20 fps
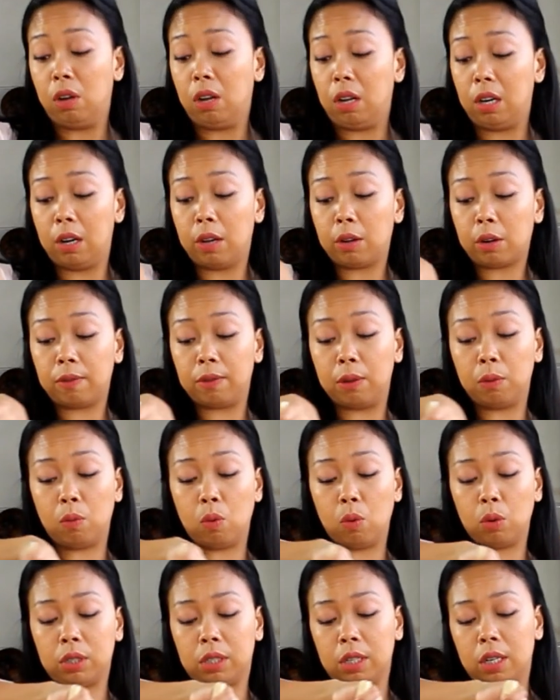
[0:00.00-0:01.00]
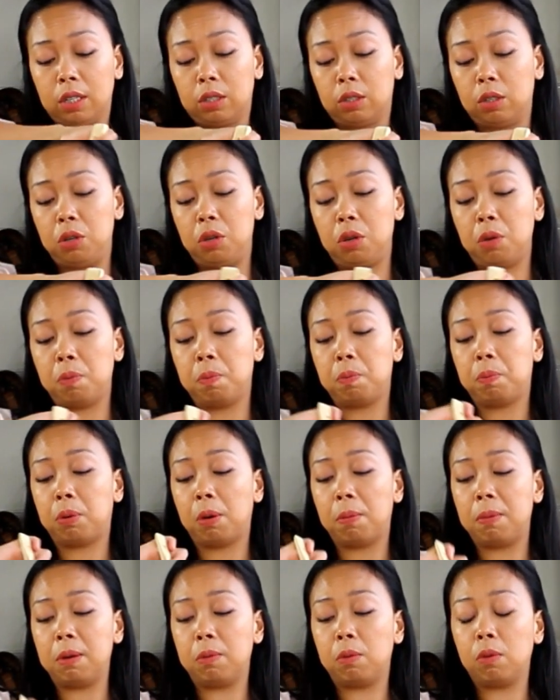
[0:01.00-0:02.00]
lot of the water, so you
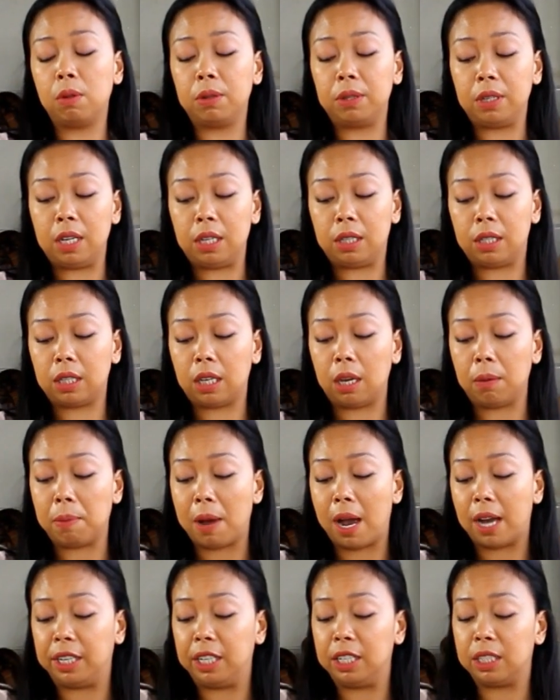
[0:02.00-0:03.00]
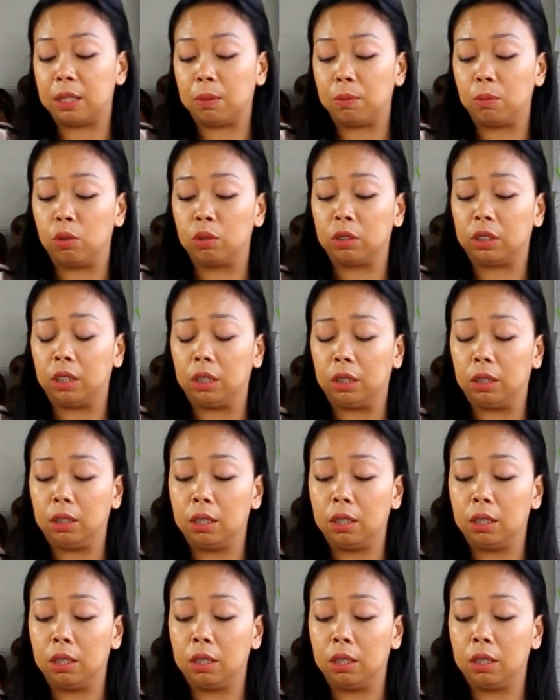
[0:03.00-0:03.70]
probably will need to keep adding some water.